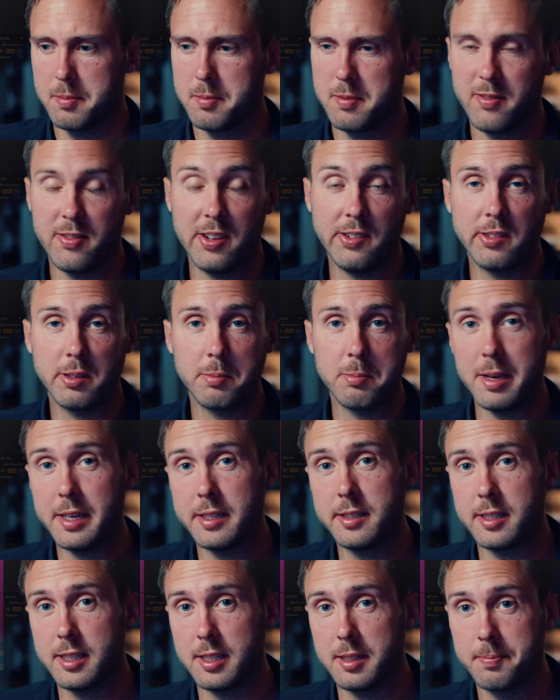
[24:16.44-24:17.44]
very
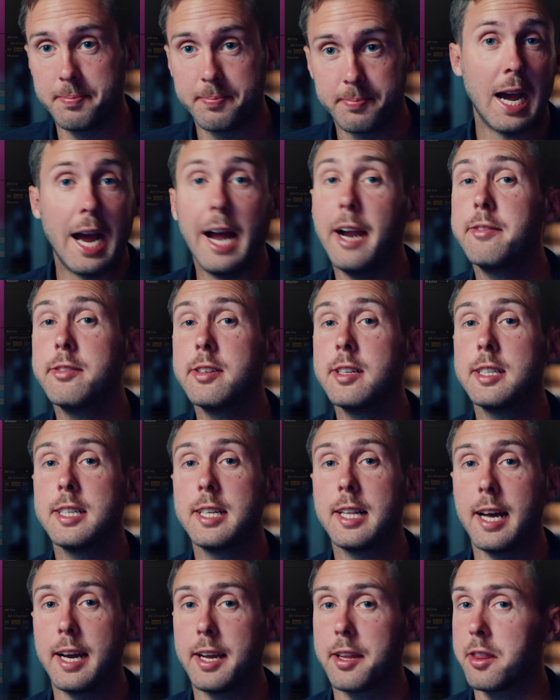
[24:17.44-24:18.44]
messy. I really
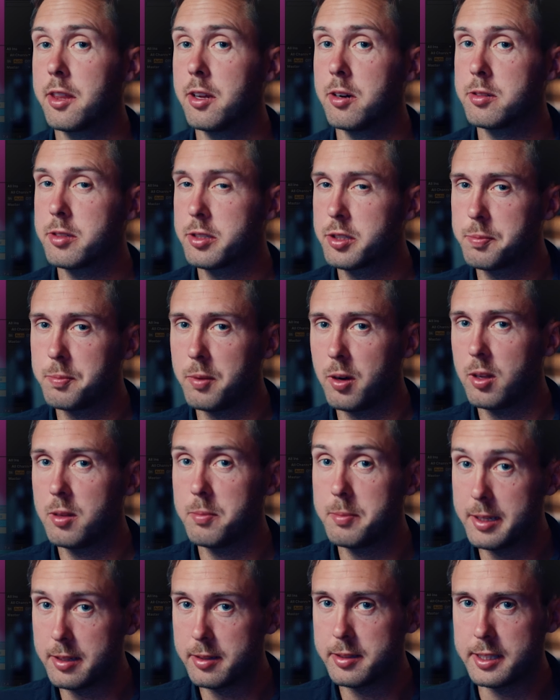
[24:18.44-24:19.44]
like those small
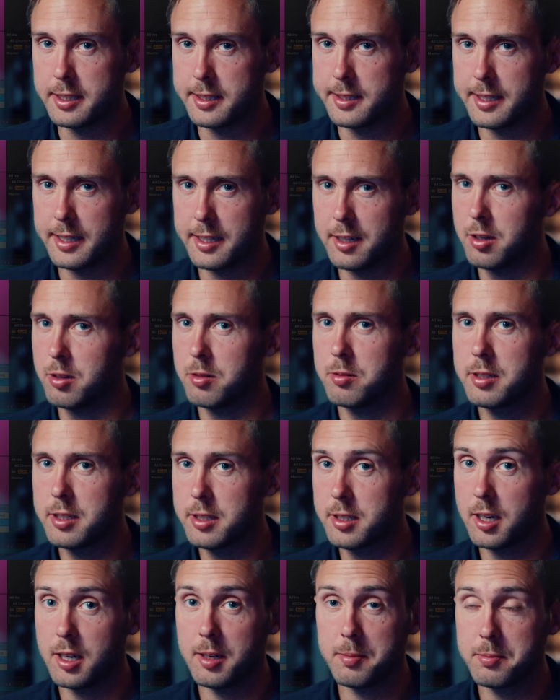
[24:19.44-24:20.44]
melodies that only
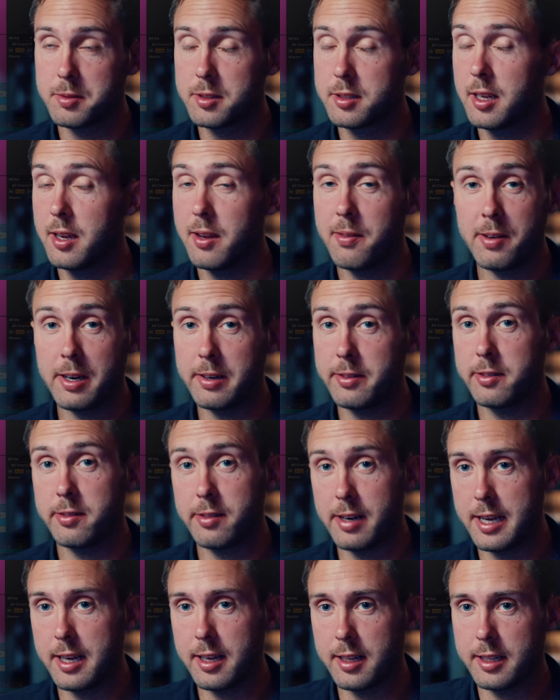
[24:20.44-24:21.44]
comes very
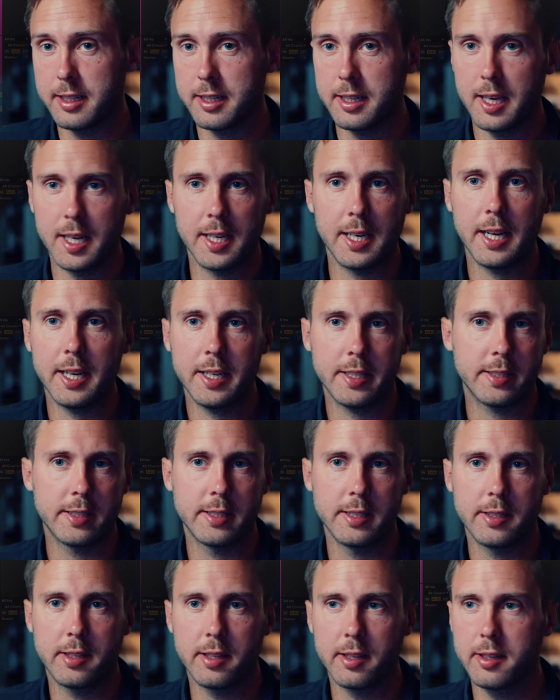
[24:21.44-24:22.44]
rarely, and I
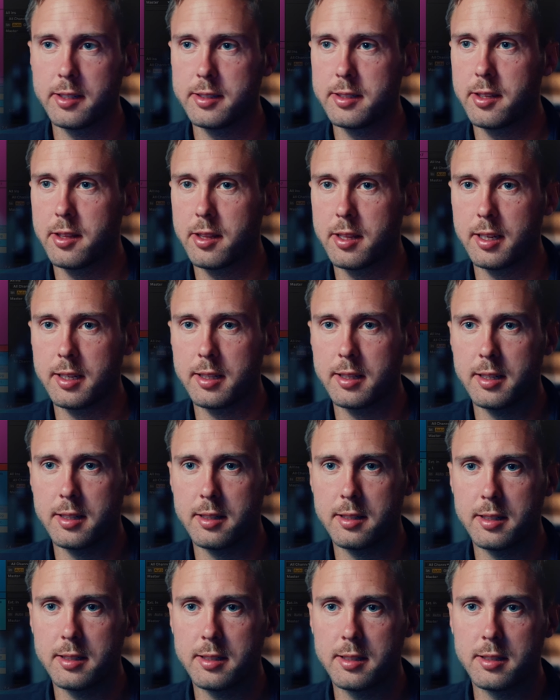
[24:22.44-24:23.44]
actually think that
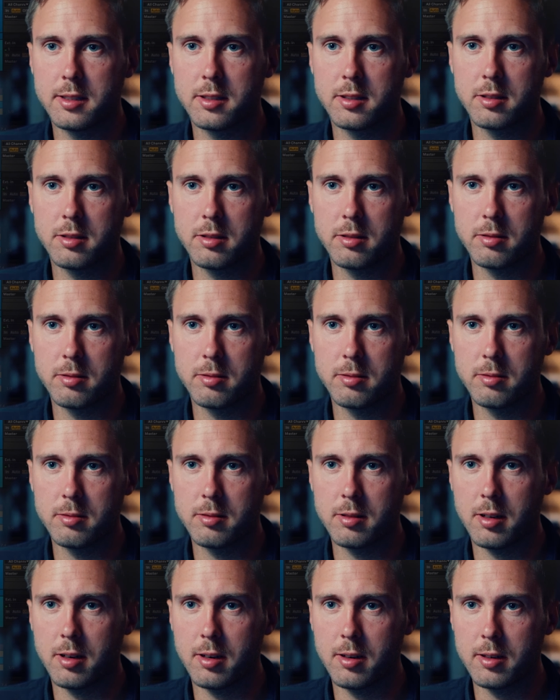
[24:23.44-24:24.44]
this is too
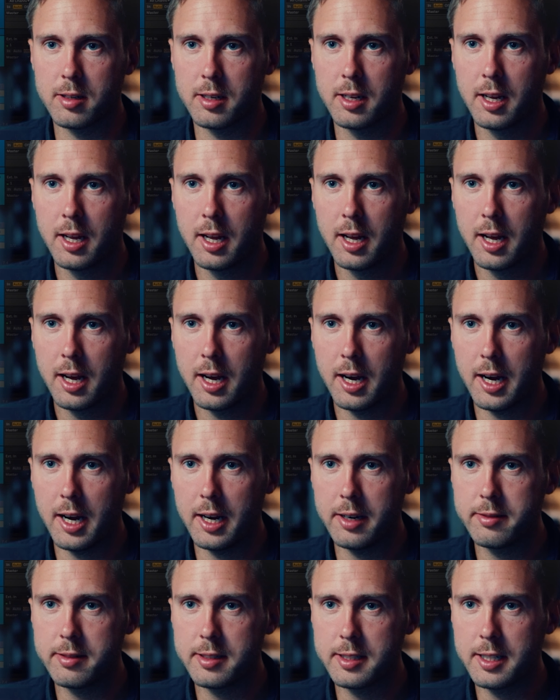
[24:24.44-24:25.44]
long. I
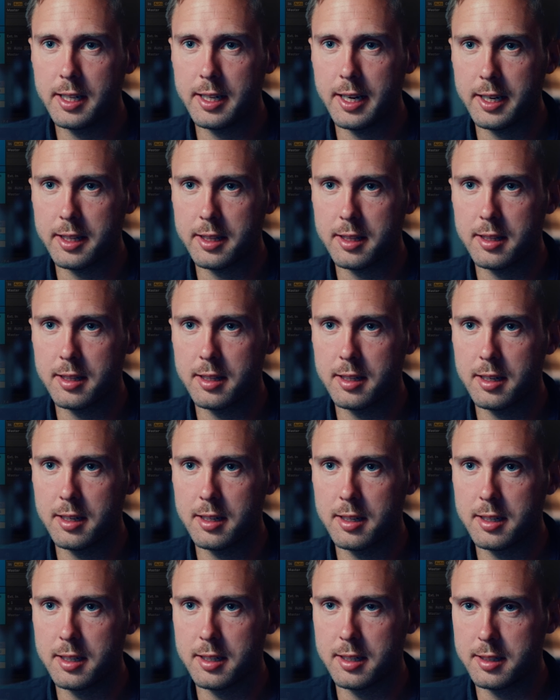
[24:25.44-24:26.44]
really like
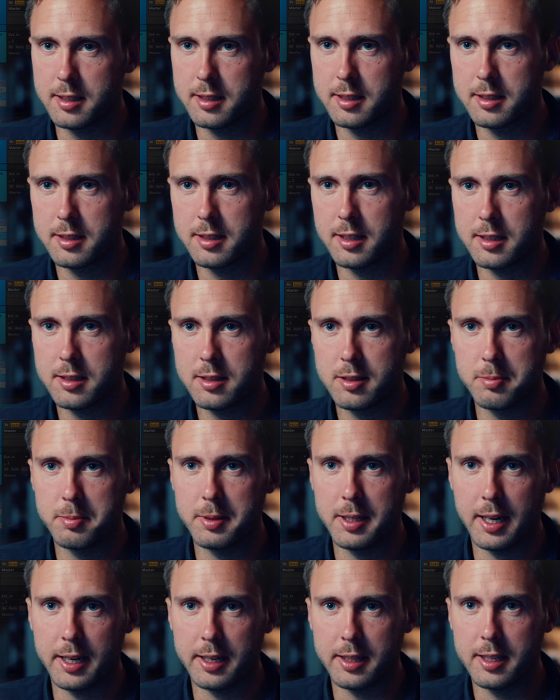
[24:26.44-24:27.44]
it just to be
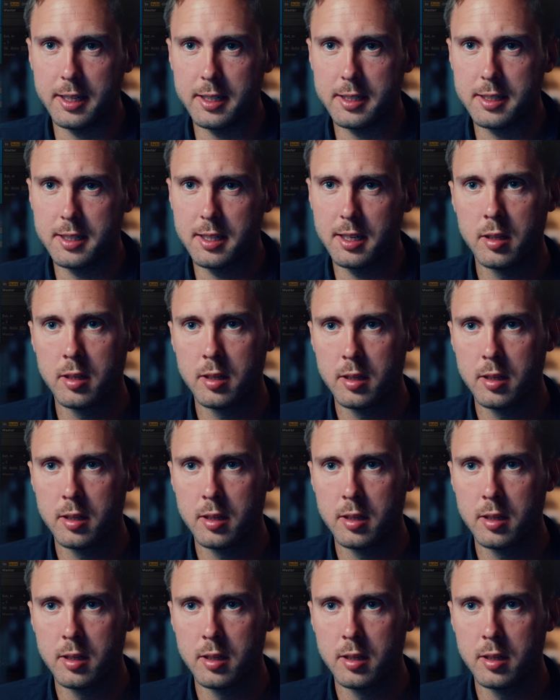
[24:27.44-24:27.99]
like this.